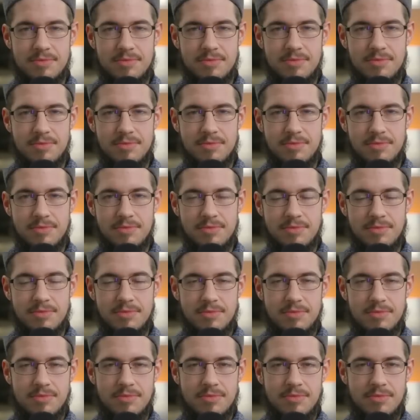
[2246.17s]

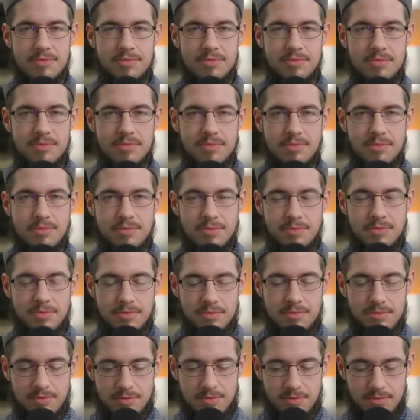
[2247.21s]

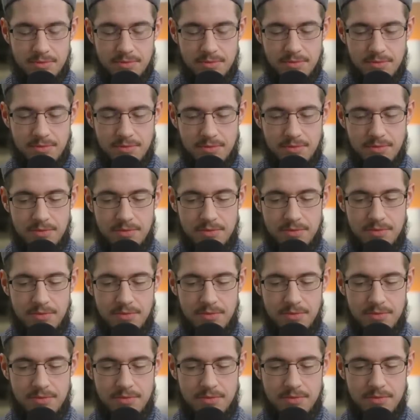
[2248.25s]

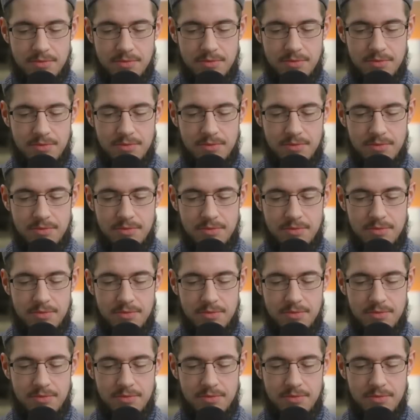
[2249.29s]
(not speaking)